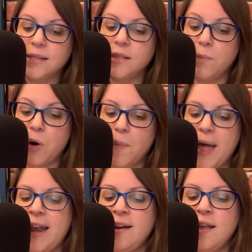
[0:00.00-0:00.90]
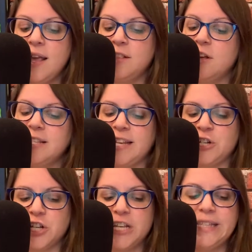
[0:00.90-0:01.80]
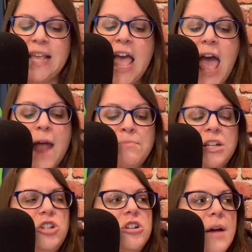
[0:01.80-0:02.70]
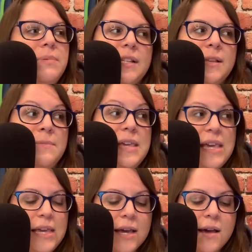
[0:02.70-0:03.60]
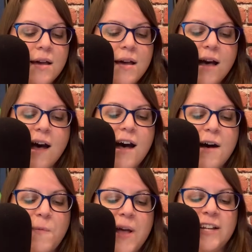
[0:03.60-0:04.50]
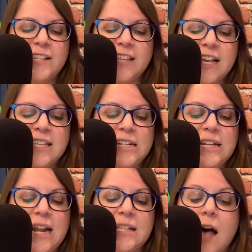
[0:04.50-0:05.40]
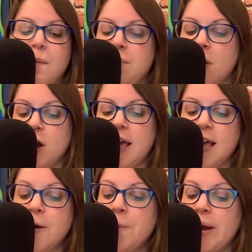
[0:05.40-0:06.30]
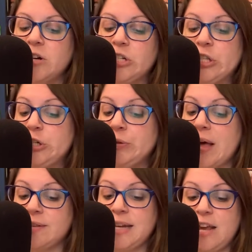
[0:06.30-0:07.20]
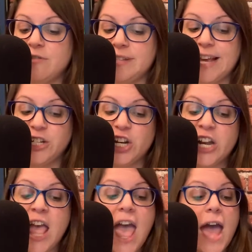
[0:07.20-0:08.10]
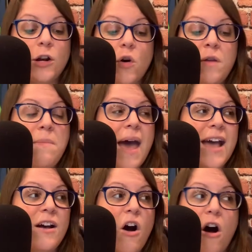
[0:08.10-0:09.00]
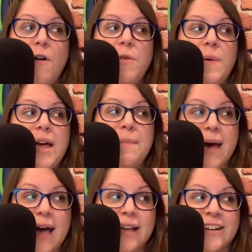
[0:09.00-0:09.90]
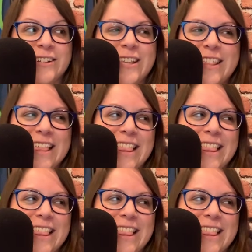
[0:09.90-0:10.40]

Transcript: the bullpen in Los Angeles, and Mitch dropped some heat uh, when discussing today's hobby market compared to the 2008 recession and going back all the way back to the